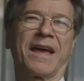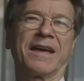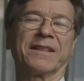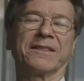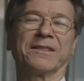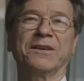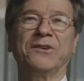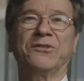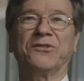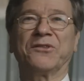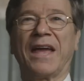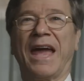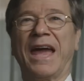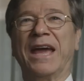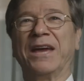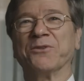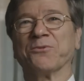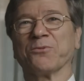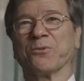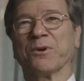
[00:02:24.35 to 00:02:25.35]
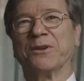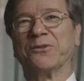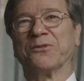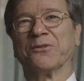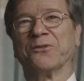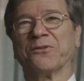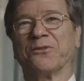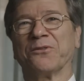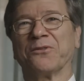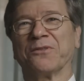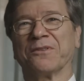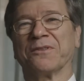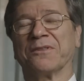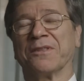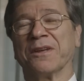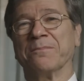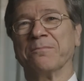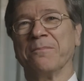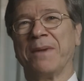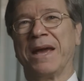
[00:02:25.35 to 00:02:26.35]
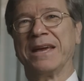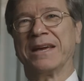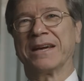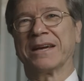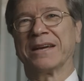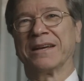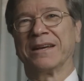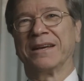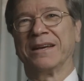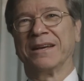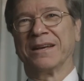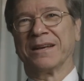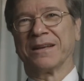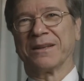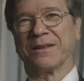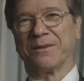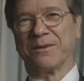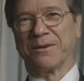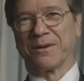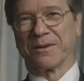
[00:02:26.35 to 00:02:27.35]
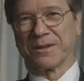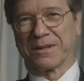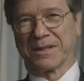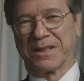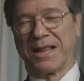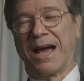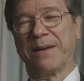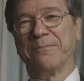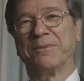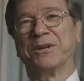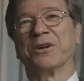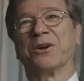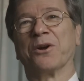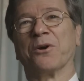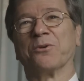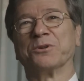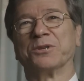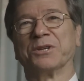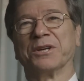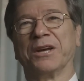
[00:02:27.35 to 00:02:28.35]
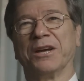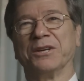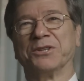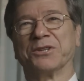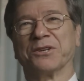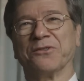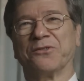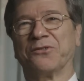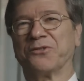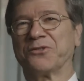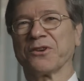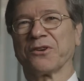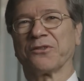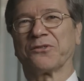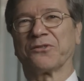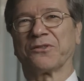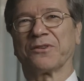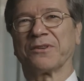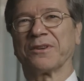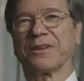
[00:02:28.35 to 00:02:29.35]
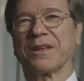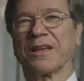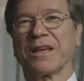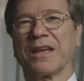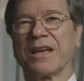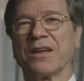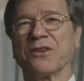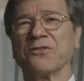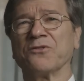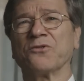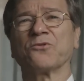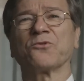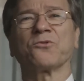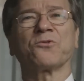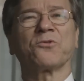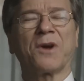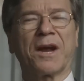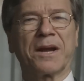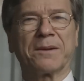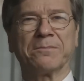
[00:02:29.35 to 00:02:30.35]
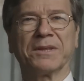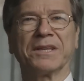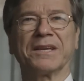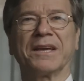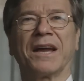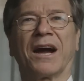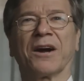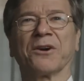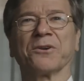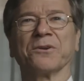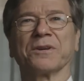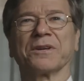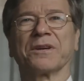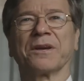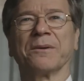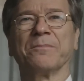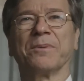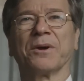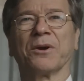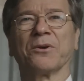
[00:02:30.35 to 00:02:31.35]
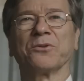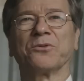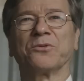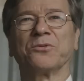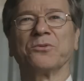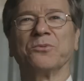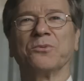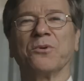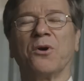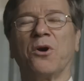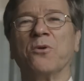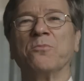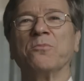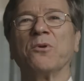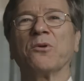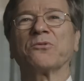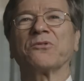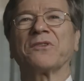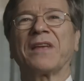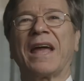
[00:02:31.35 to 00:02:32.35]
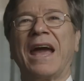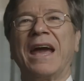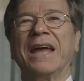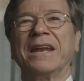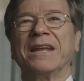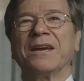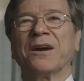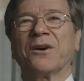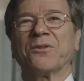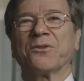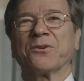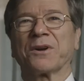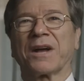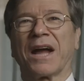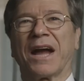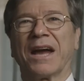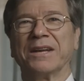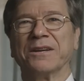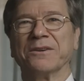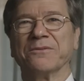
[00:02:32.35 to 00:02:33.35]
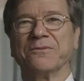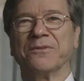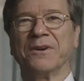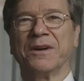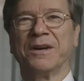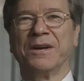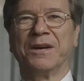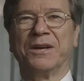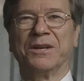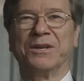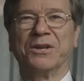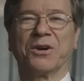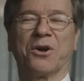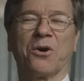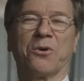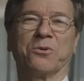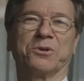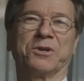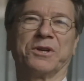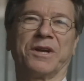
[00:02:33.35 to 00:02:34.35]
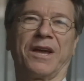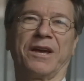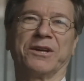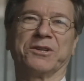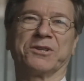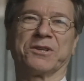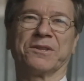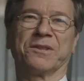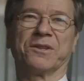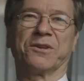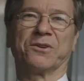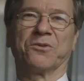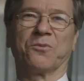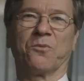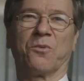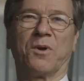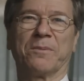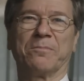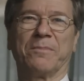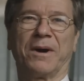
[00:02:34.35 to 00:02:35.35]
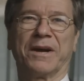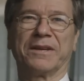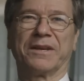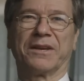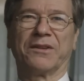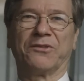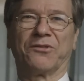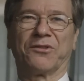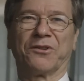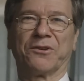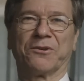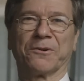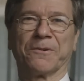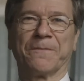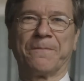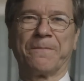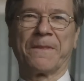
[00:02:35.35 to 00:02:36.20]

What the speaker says: at least 8 reasons that make climate negotiations just incredibly hard compared to almost any other kind of negotiation that one might consider.